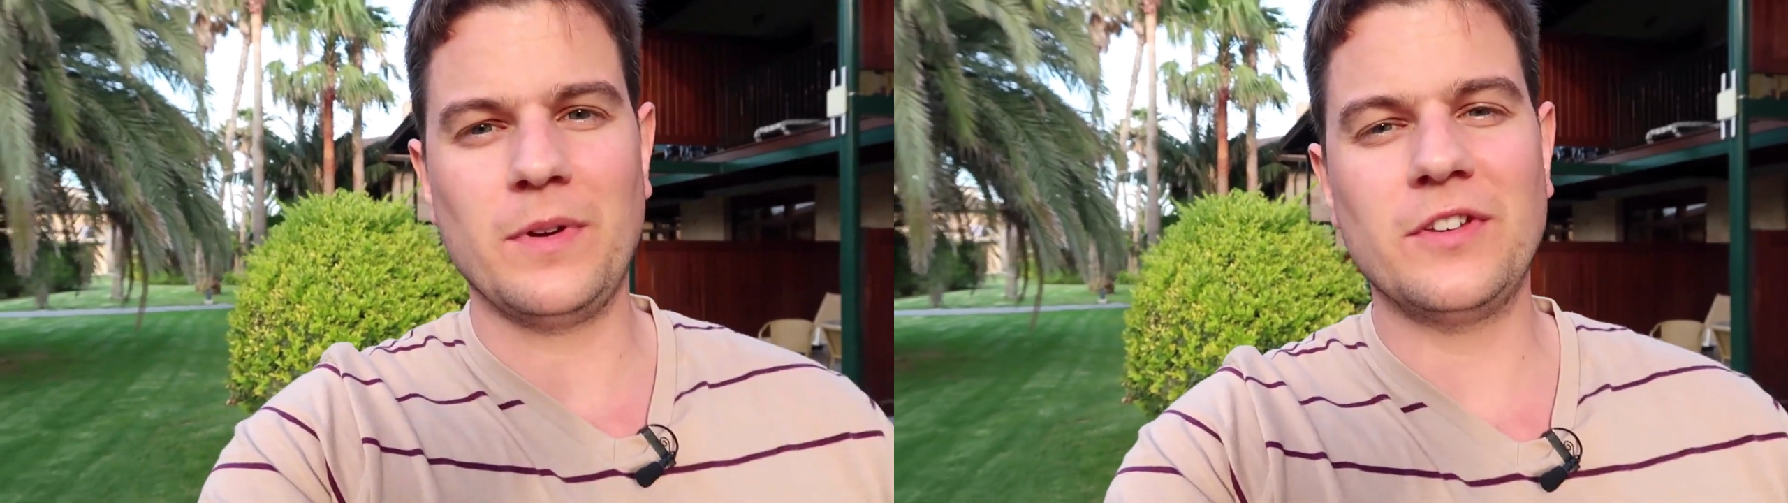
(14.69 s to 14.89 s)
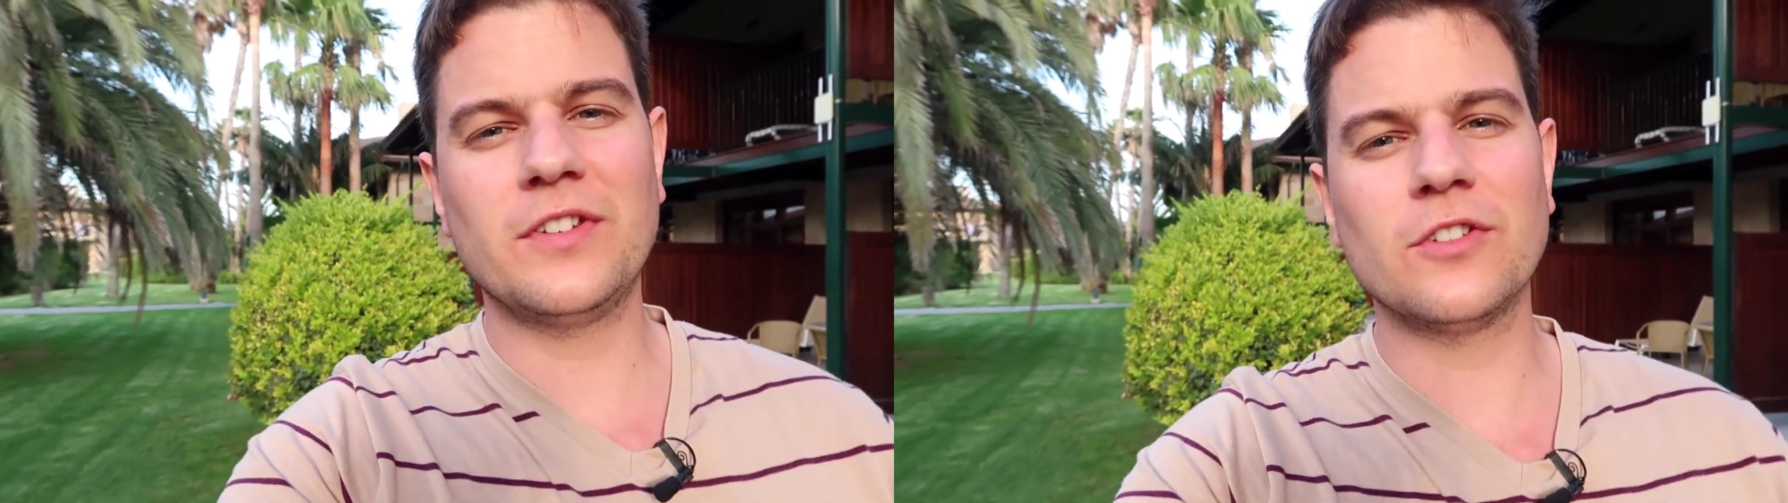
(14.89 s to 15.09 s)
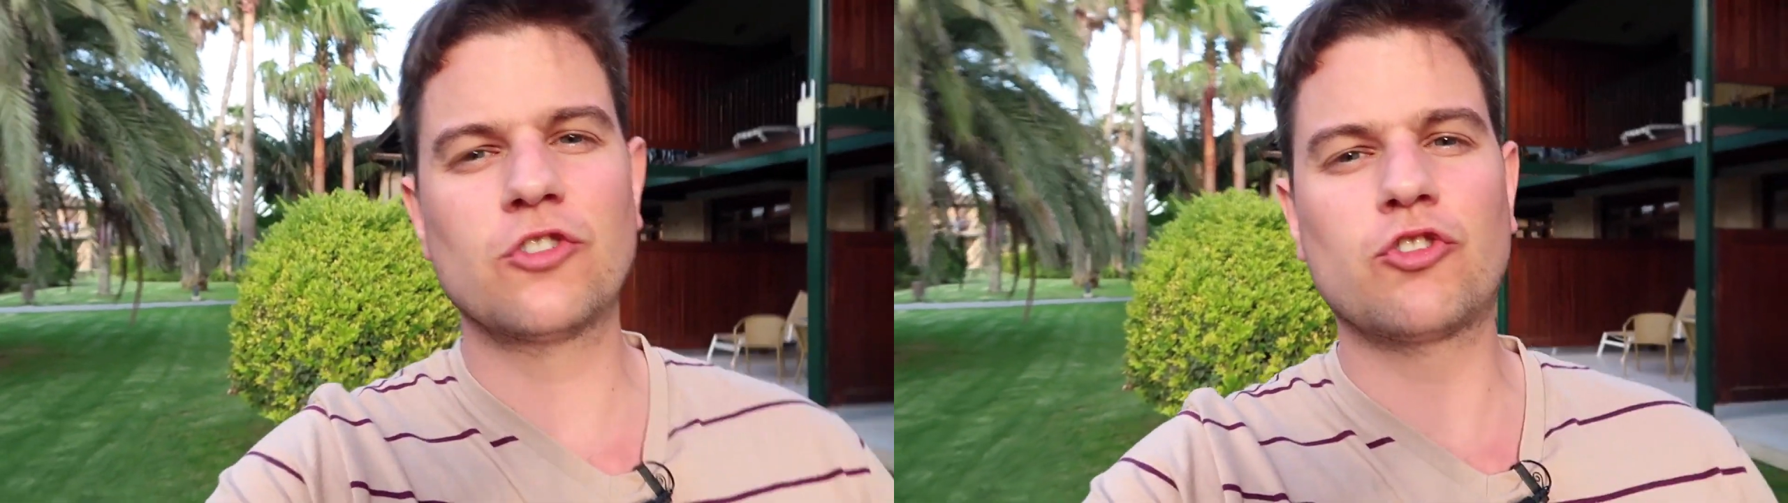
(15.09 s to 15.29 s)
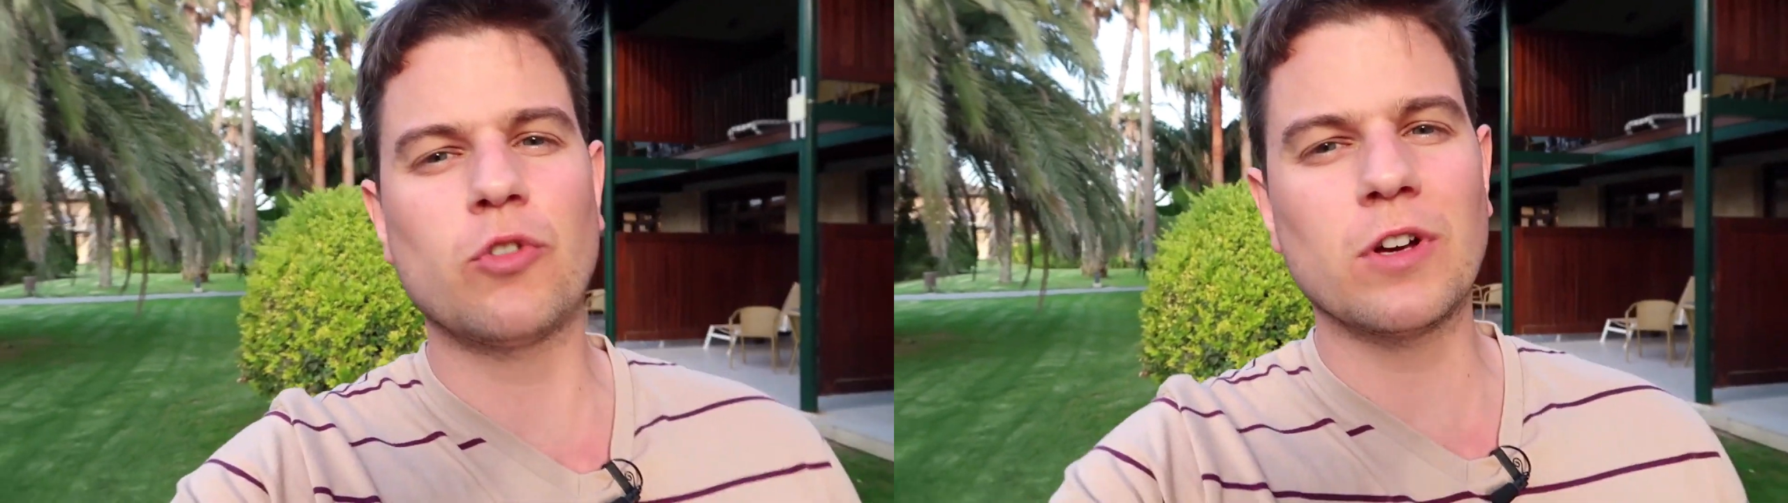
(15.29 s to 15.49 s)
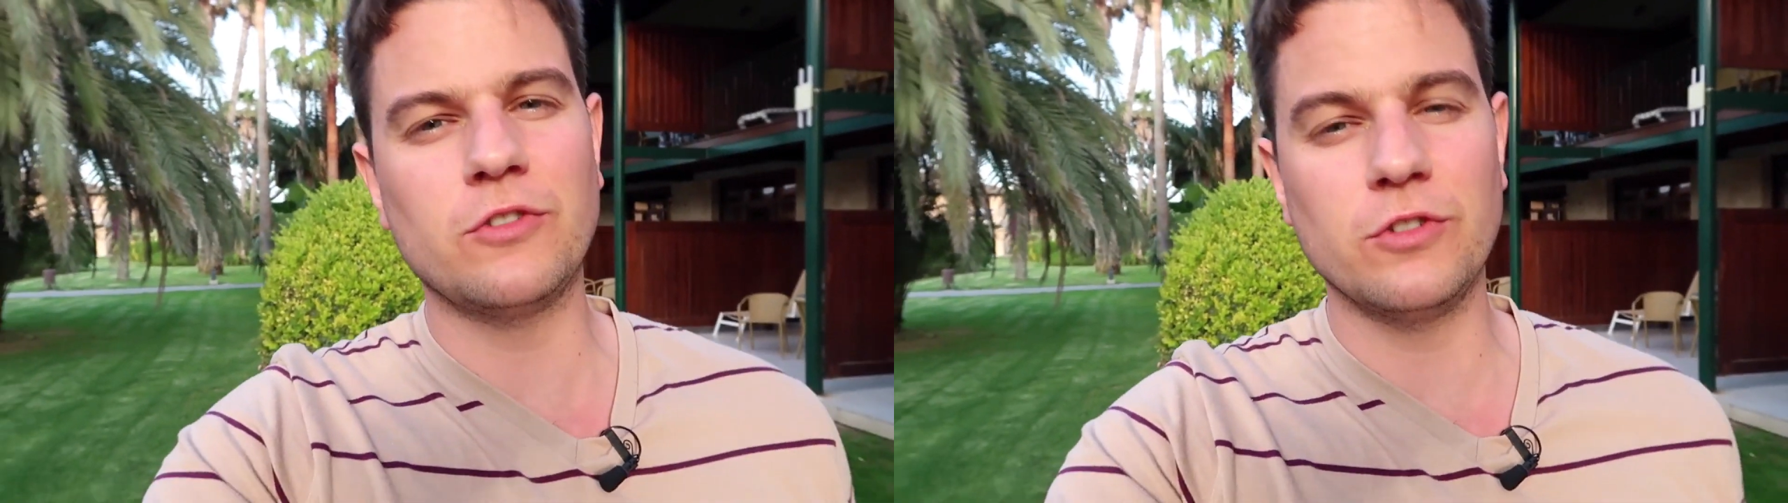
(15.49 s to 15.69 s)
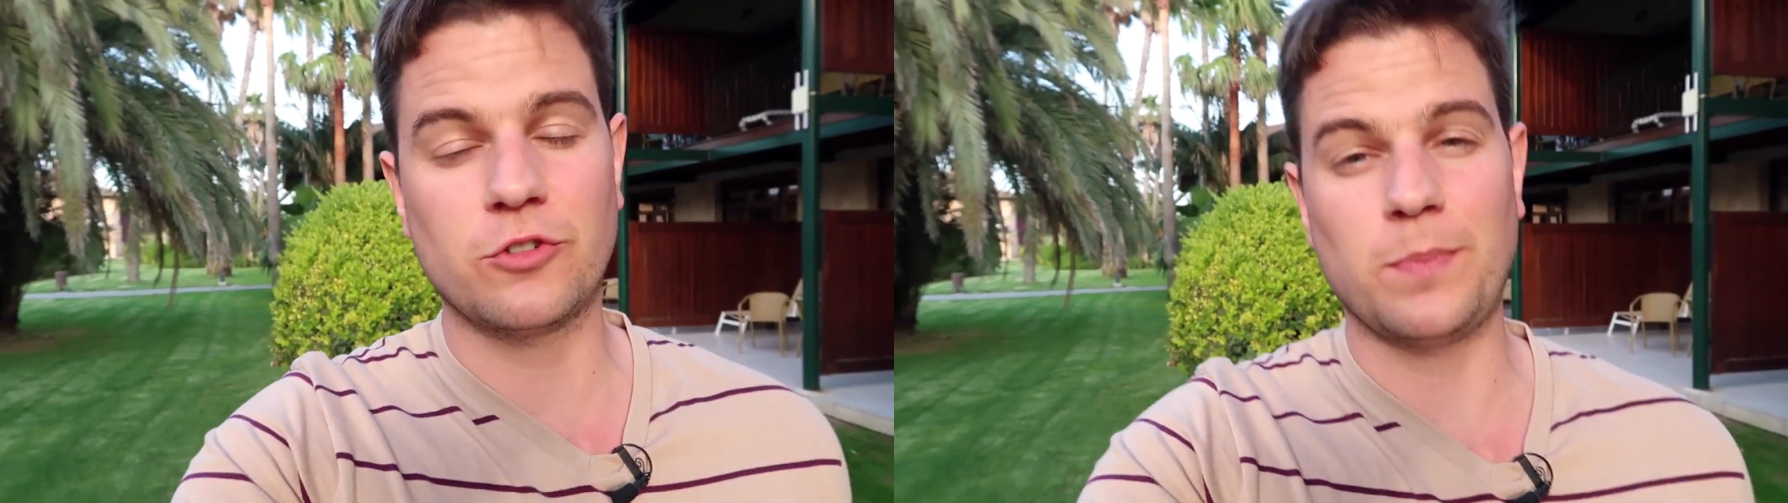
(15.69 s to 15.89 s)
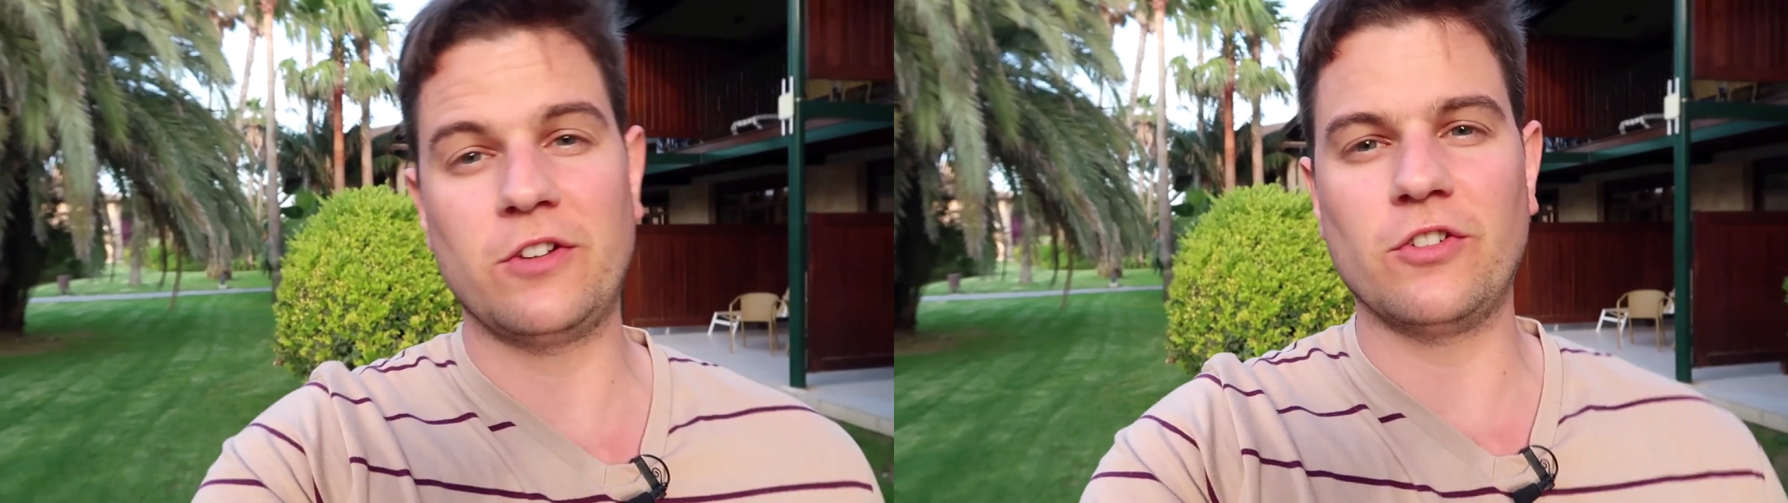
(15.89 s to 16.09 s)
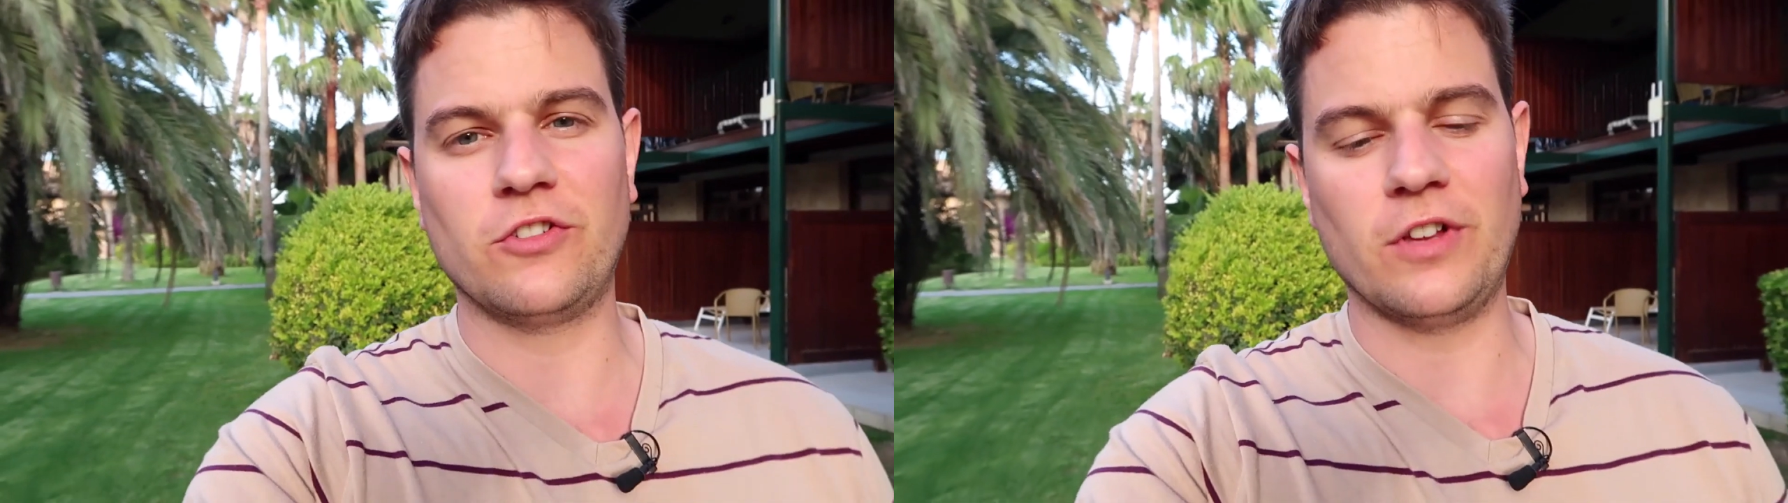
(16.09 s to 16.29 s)
but you still struggle to
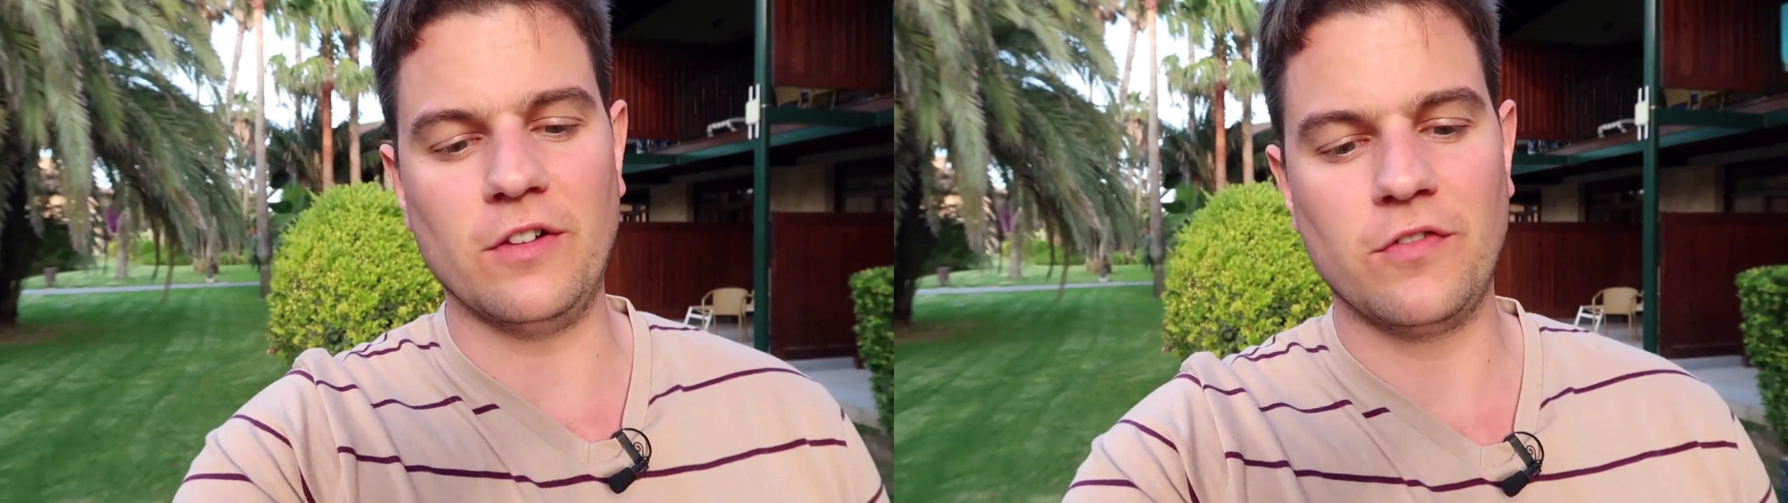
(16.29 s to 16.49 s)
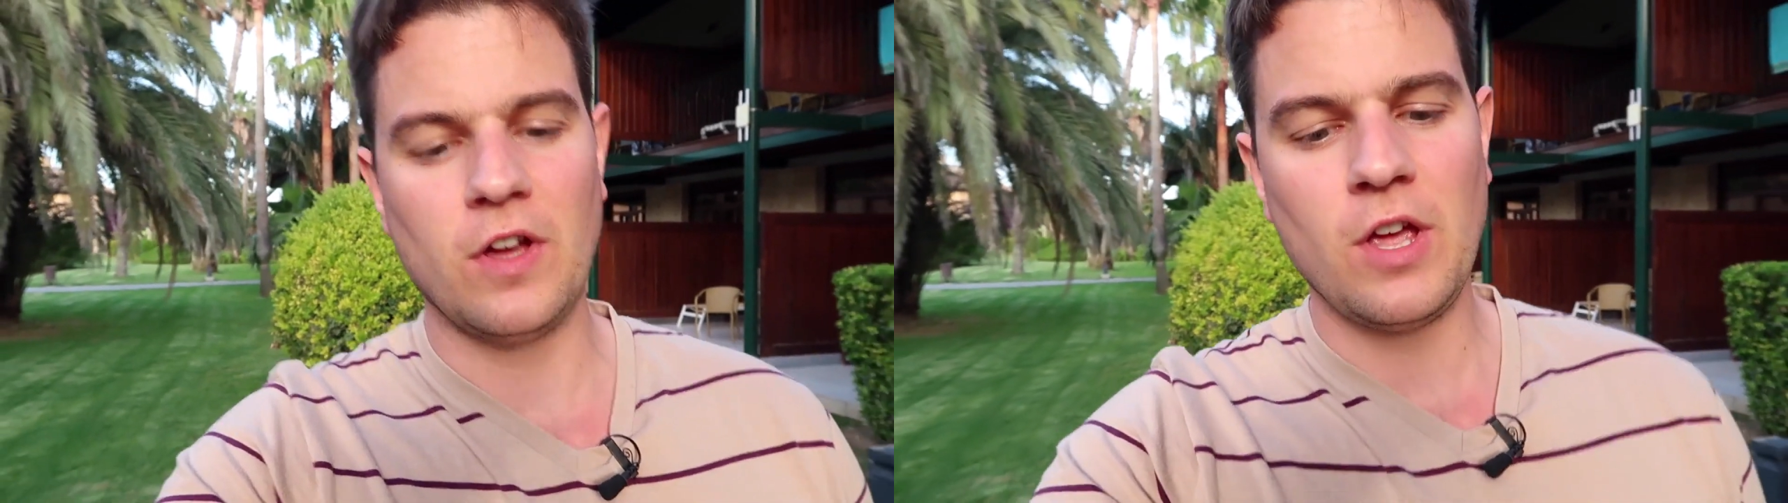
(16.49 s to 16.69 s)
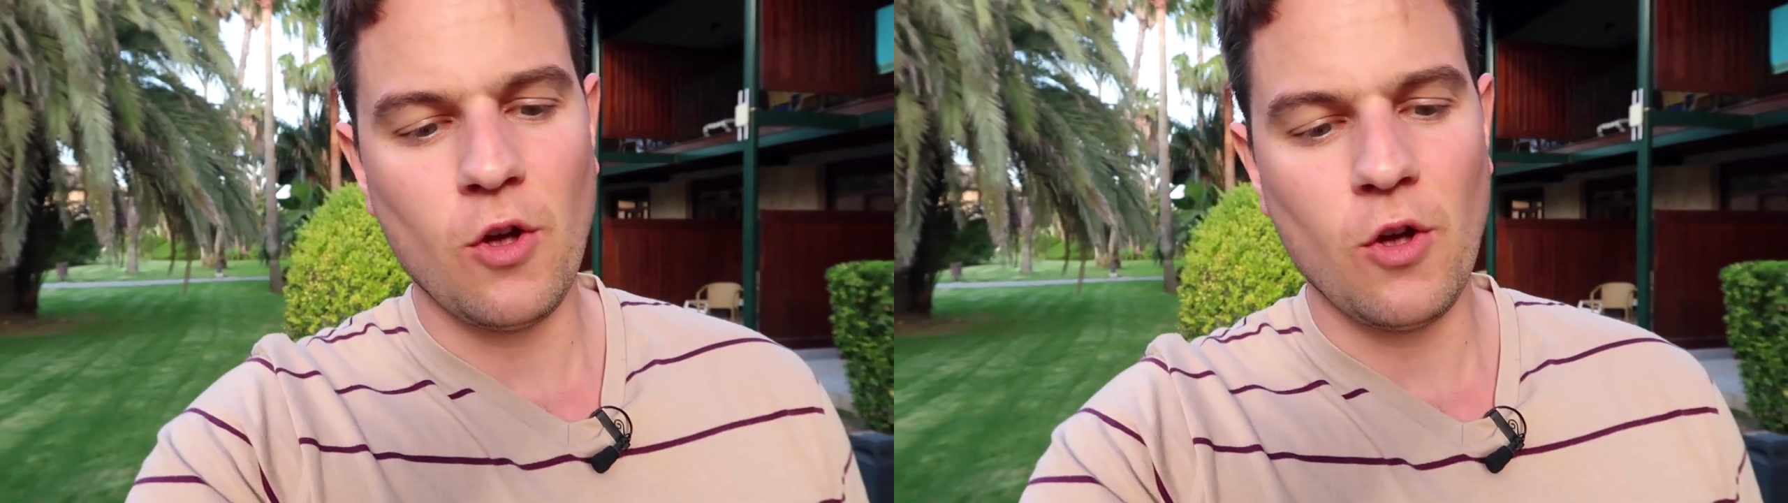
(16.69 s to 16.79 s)
express yourself,